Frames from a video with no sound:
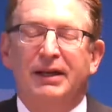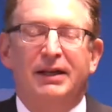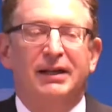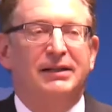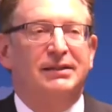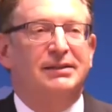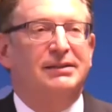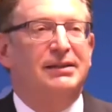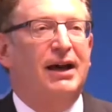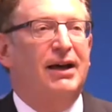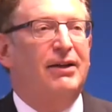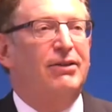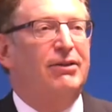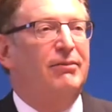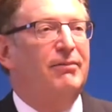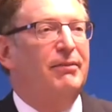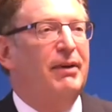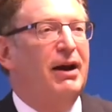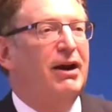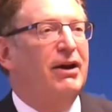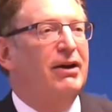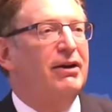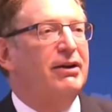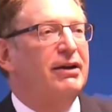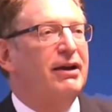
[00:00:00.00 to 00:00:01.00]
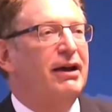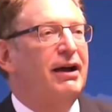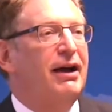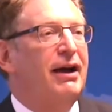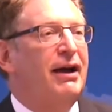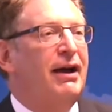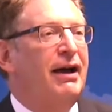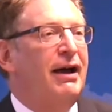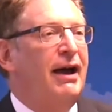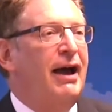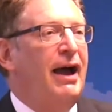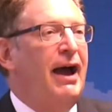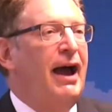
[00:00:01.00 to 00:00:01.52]
and South
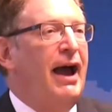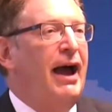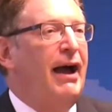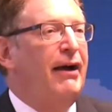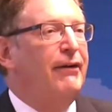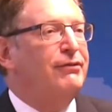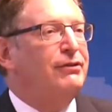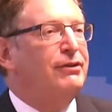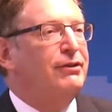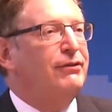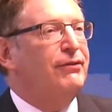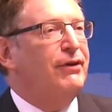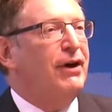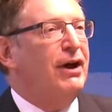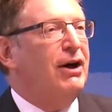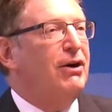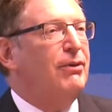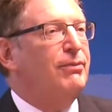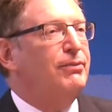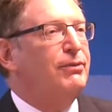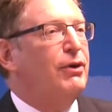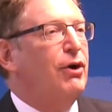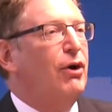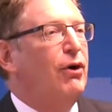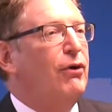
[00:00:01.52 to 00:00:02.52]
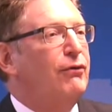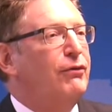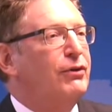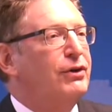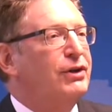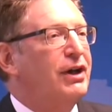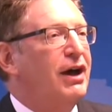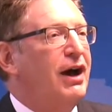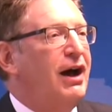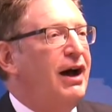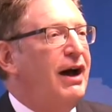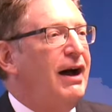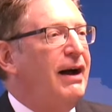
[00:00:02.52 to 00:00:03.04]
America have developed over
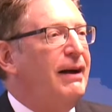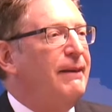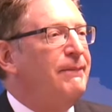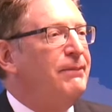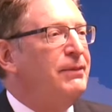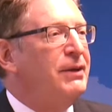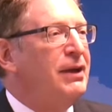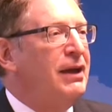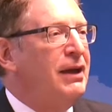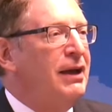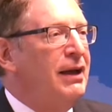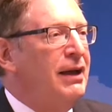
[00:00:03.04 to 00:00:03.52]
time.